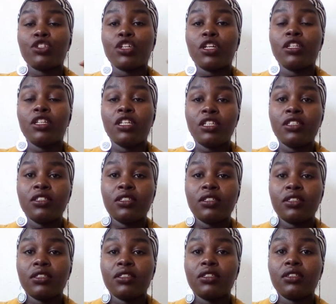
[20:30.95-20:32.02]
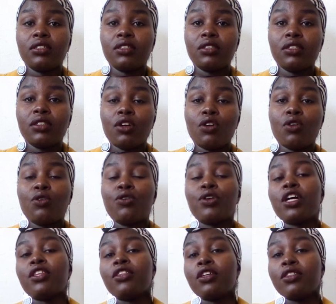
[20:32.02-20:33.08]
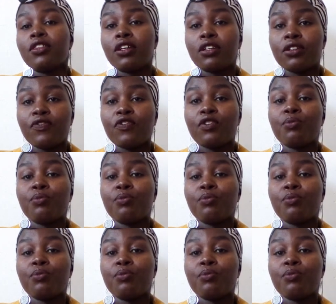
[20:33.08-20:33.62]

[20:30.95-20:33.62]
Chinese, or rather that